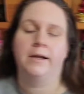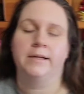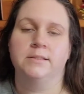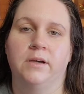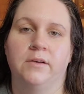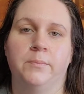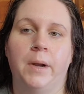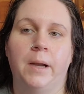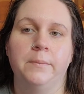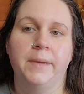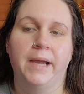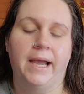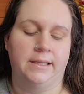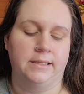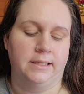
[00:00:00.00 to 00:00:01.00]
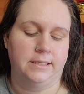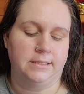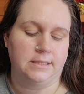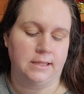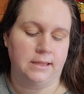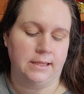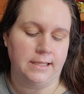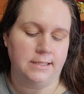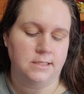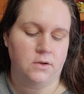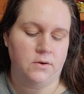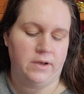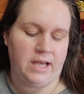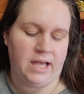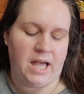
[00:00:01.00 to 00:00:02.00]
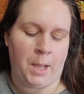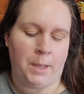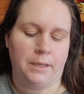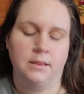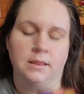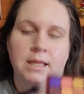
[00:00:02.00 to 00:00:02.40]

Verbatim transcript: All right, so I've primed my eyelids. Let's go ahead,